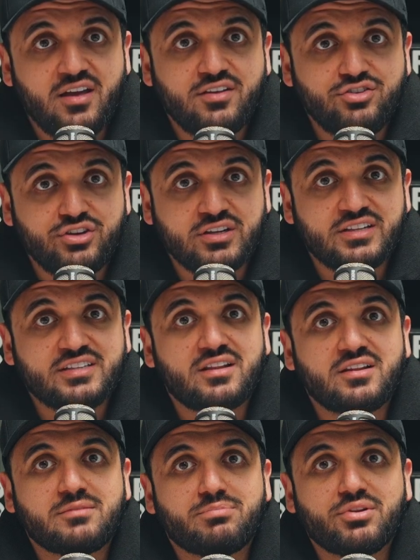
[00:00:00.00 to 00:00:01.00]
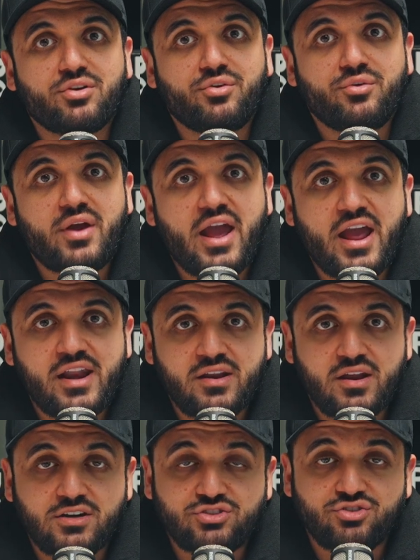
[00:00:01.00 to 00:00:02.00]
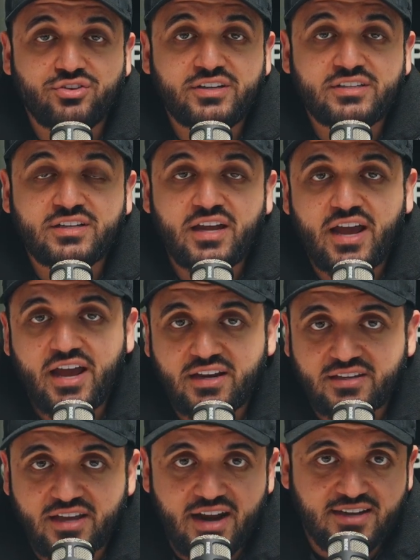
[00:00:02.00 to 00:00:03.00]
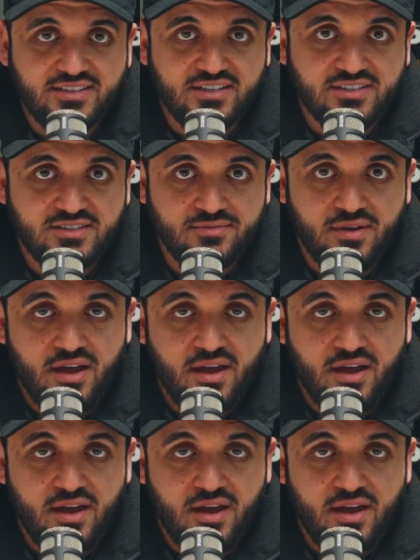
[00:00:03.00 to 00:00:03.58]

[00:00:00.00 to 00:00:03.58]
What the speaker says: You can click the link below and join and get access.